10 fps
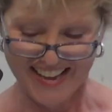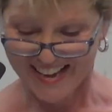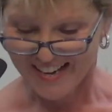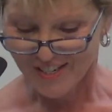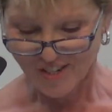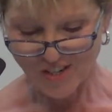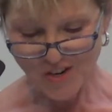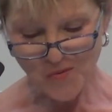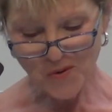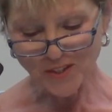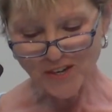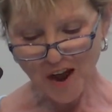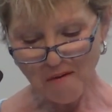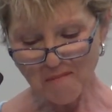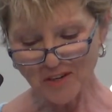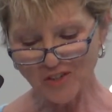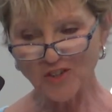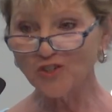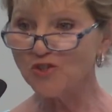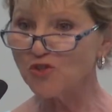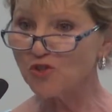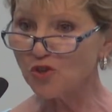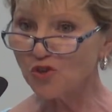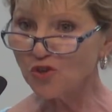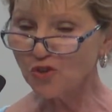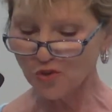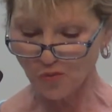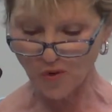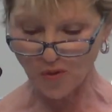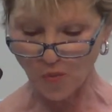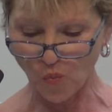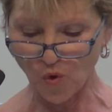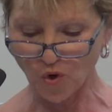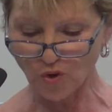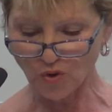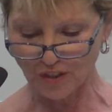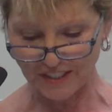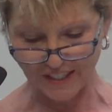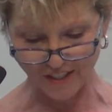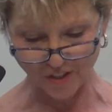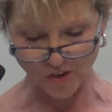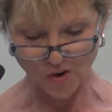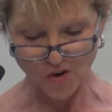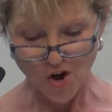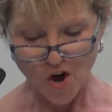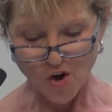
she was not much concerned with worldliness. Her, her